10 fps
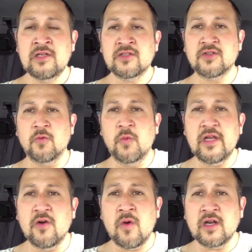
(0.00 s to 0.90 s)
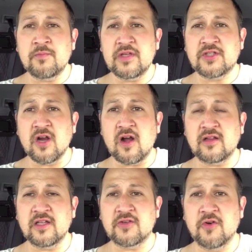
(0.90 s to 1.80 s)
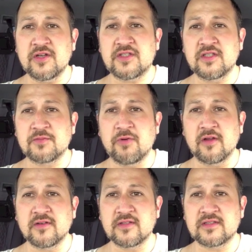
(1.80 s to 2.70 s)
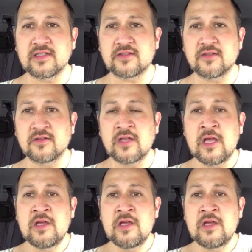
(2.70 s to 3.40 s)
So we don't wanna be chocolate Christians, brothers and sisters.